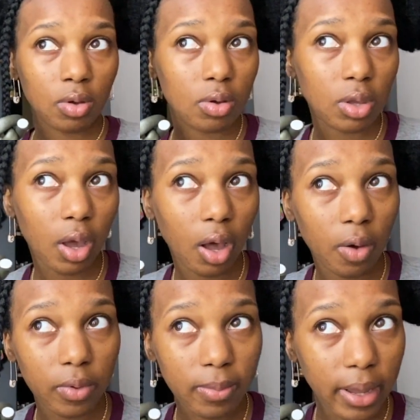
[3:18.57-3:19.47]
y'all,
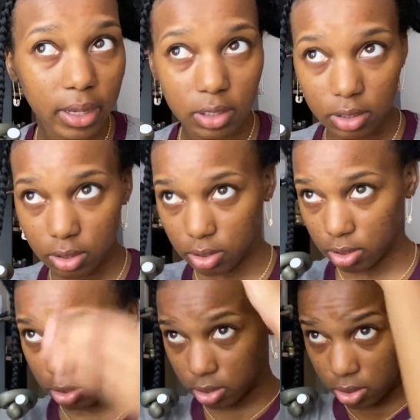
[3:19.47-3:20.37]
we might
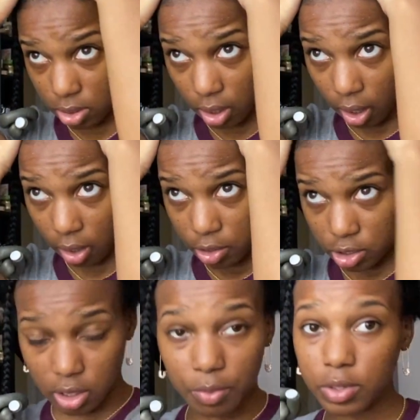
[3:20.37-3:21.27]
just, y'all,
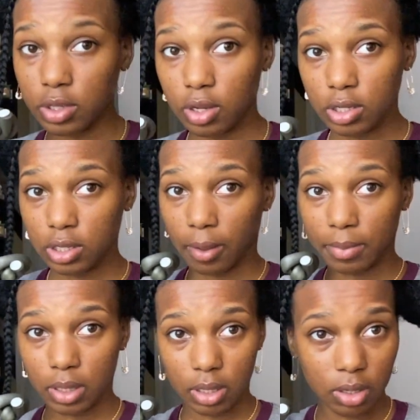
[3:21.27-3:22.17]
she was onto
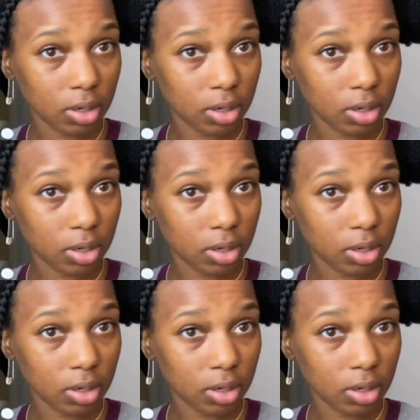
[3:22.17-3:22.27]
something.